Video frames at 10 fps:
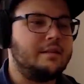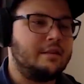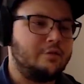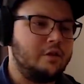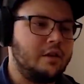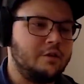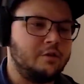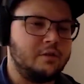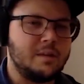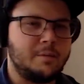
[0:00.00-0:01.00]
that's kind of what you have
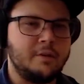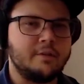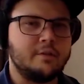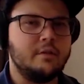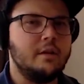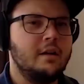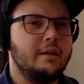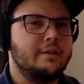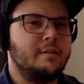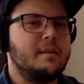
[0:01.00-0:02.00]
to adapt also.
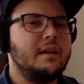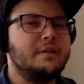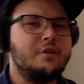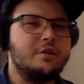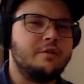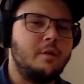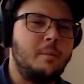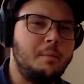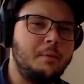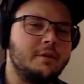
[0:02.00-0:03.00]
So I'm kind of curious
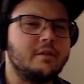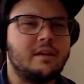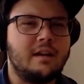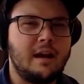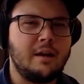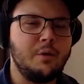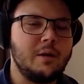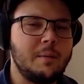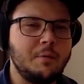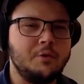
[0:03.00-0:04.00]
for, because I really
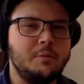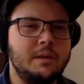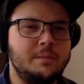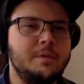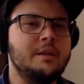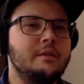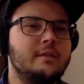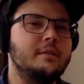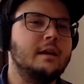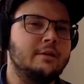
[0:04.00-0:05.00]
want people to be
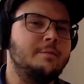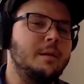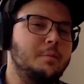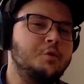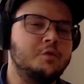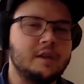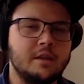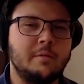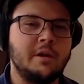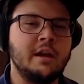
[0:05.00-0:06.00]
independent to kind of be able to look
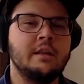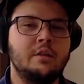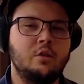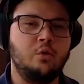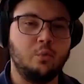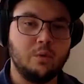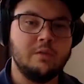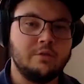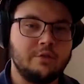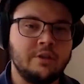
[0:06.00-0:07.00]
at the market and know
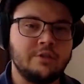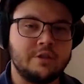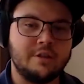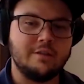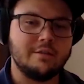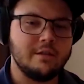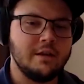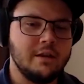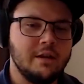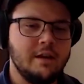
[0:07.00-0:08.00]
when to change things.
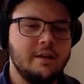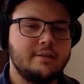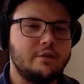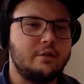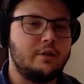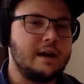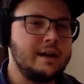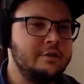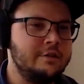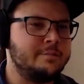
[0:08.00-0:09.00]
So how
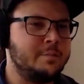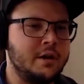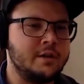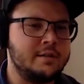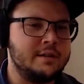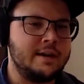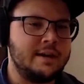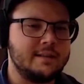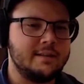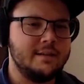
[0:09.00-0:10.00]
do you spot
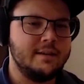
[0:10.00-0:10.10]
that